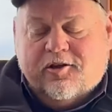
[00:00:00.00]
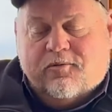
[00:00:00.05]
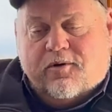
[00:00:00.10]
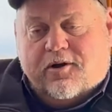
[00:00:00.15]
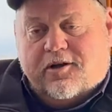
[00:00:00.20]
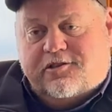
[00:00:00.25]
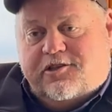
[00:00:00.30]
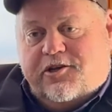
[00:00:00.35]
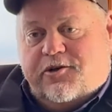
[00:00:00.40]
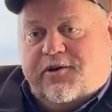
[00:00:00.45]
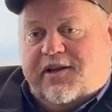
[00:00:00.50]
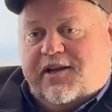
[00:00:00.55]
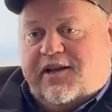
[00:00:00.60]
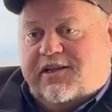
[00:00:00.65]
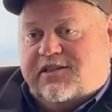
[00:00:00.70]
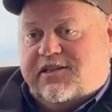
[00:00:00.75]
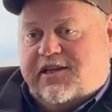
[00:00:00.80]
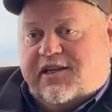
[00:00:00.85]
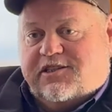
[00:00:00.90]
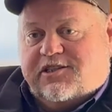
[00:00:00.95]
Well, too, and
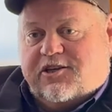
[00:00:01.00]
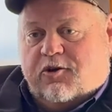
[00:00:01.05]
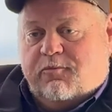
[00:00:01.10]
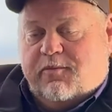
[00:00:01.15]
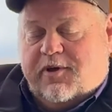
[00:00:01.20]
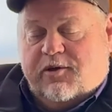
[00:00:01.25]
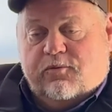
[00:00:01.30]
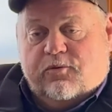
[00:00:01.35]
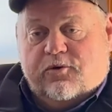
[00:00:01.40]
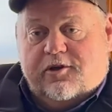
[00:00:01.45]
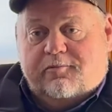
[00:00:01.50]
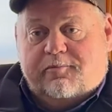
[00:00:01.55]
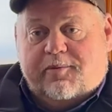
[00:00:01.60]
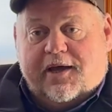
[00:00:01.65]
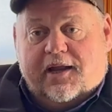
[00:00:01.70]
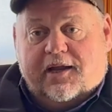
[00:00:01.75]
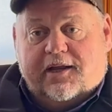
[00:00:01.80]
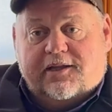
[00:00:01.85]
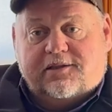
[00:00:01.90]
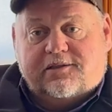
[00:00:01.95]
it's going to be wood
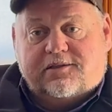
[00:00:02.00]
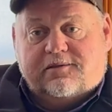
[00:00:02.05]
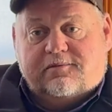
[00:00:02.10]
pellet.